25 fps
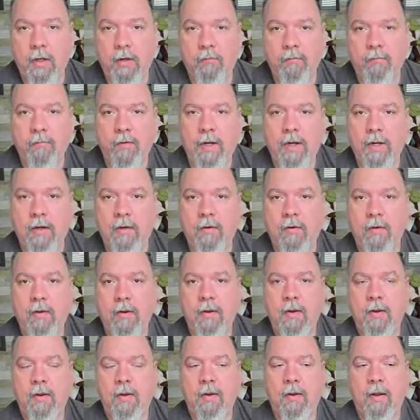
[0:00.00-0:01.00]
In fact,
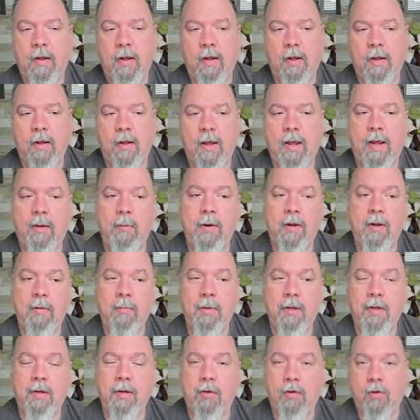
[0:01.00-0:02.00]
I
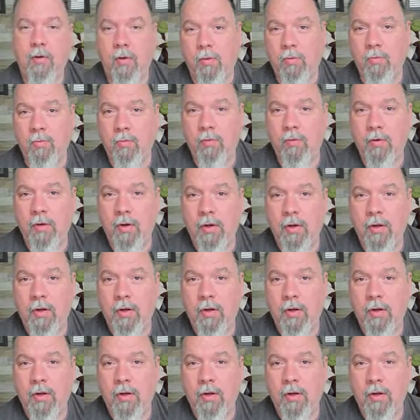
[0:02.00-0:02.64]
recommend you don't,